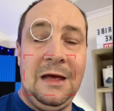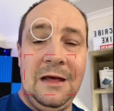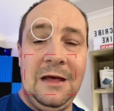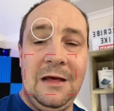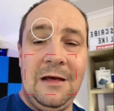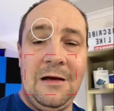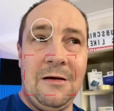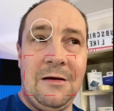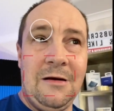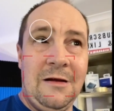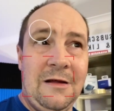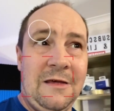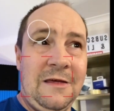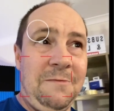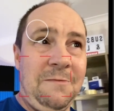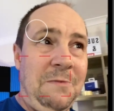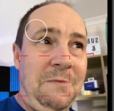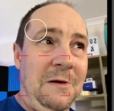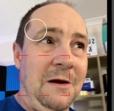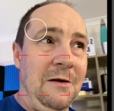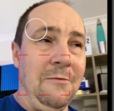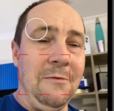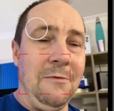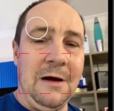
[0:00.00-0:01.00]
I'm going to
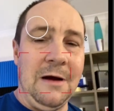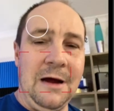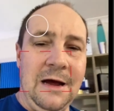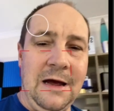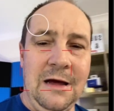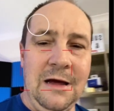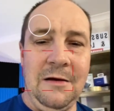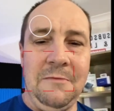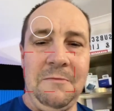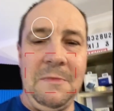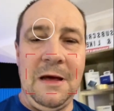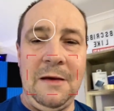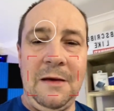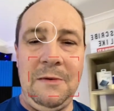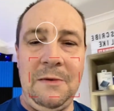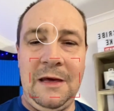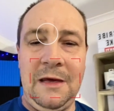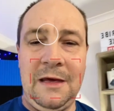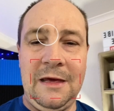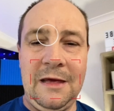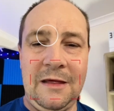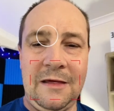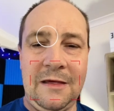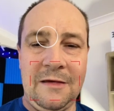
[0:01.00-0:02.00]
spin around, maybe
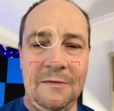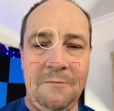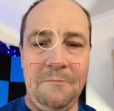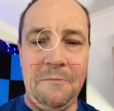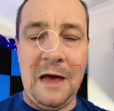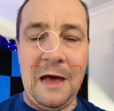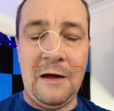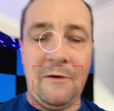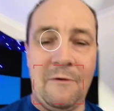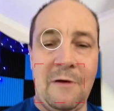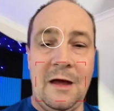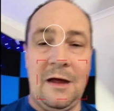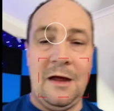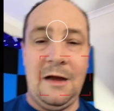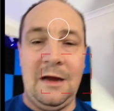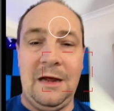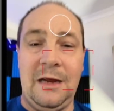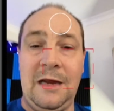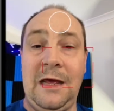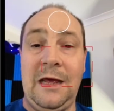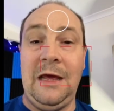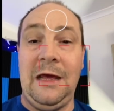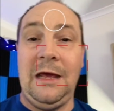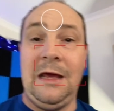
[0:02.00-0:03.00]
get some background in
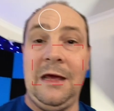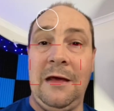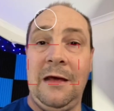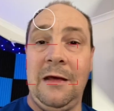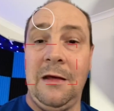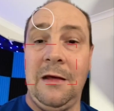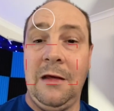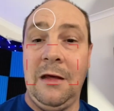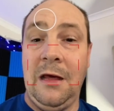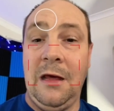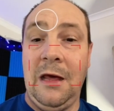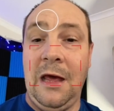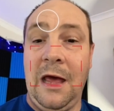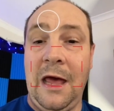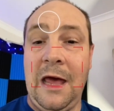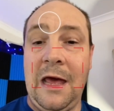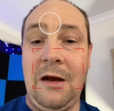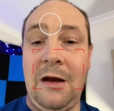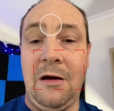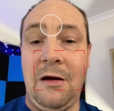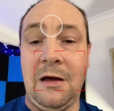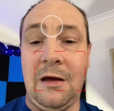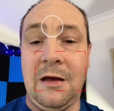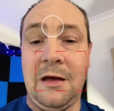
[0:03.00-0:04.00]
here, and
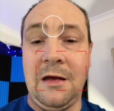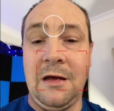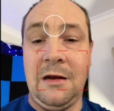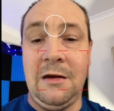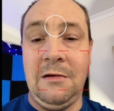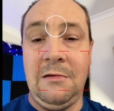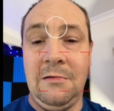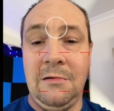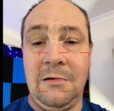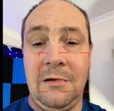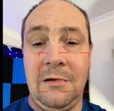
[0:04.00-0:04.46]
I can,